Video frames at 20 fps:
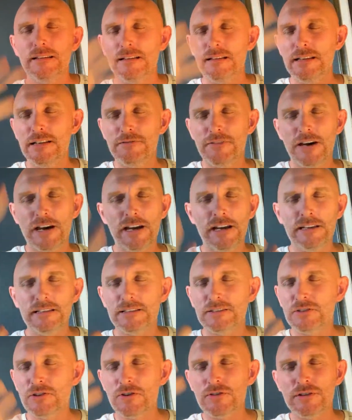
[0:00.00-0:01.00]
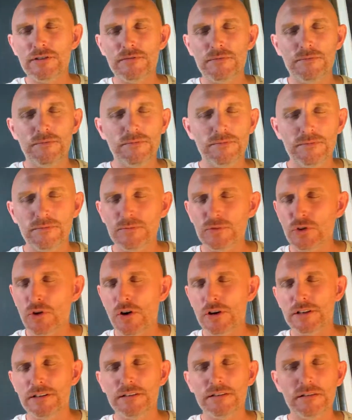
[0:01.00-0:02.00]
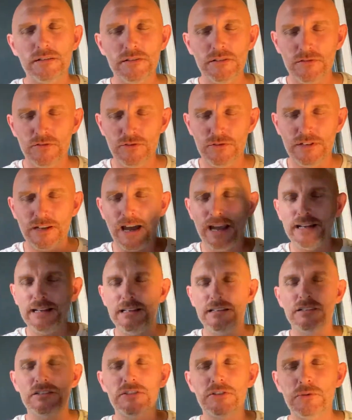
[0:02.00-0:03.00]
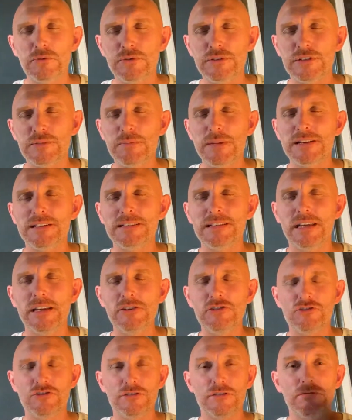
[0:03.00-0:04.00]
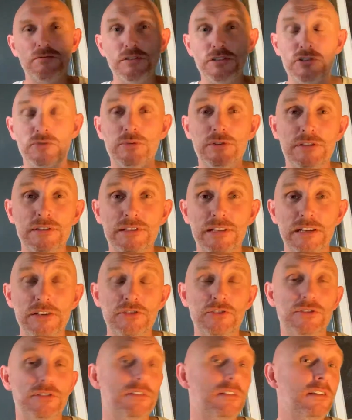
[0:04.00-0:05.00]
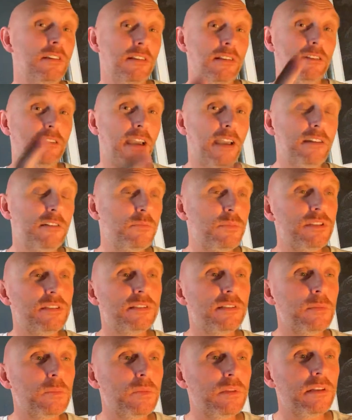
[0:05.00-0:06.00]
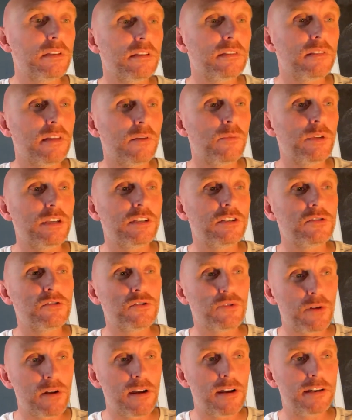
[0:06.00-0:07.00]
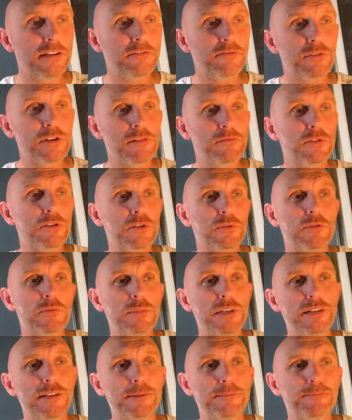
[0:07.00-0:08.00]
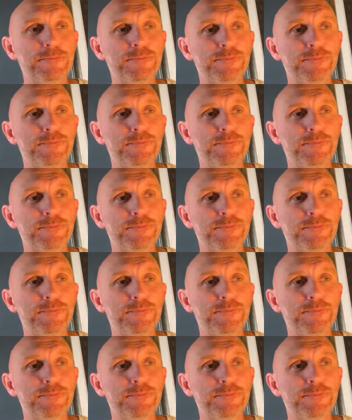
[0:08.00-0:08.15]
if I started talking and guiding us through this meditation and visualization, that could be something that we can try if we ever do a meetup.